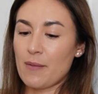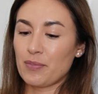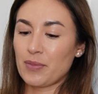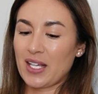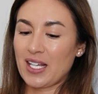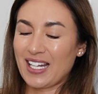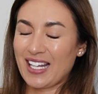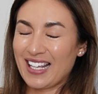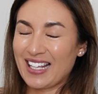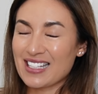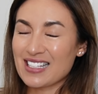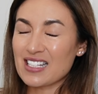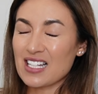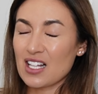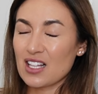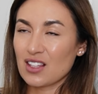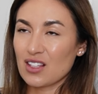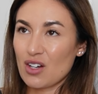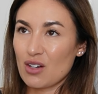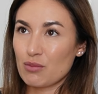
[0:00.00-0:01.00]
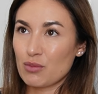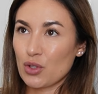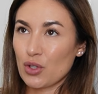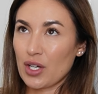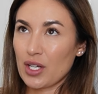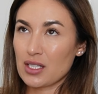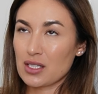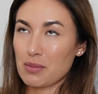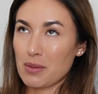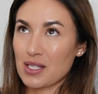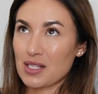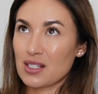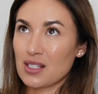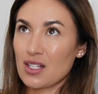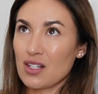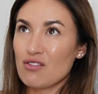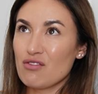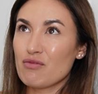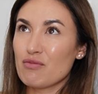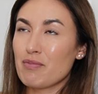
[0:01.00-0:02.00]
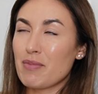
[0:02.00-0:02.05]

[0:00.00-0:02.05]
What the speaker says: It is a lot more expensive,